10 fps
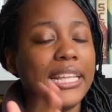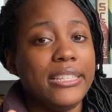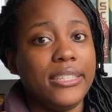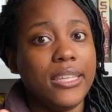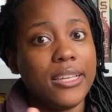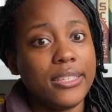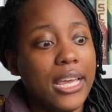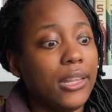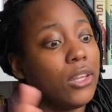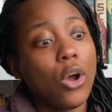they see this
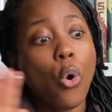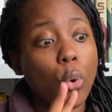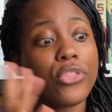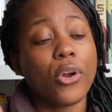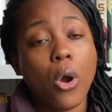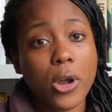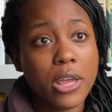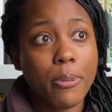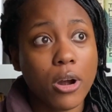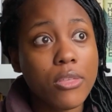and or they're already
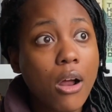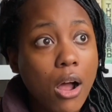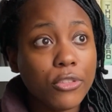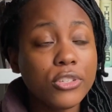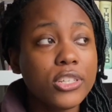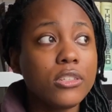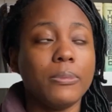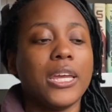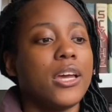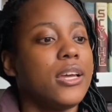a part of the Authors Guild,
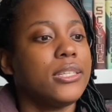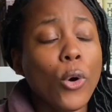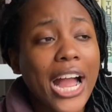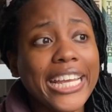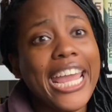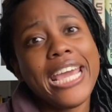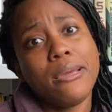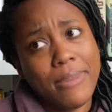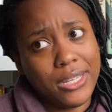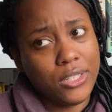because I can't
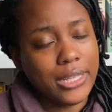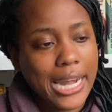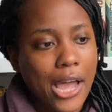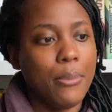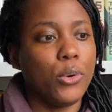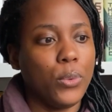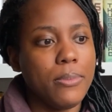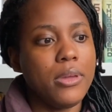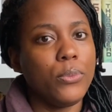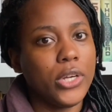imagine that Albert
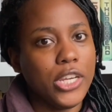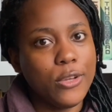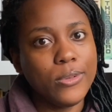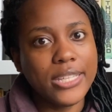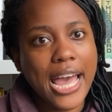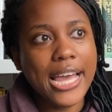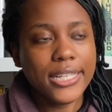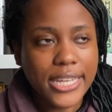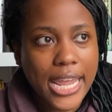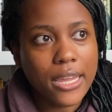Whitman would use that
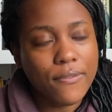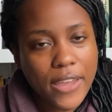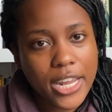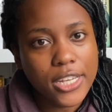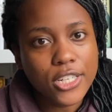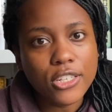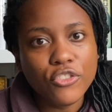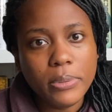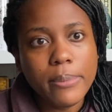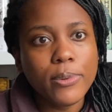and take advantage
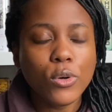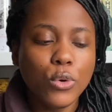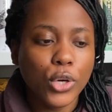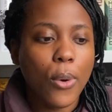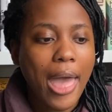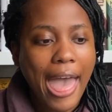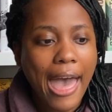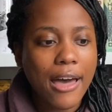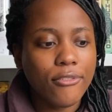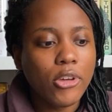of people who don't
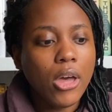have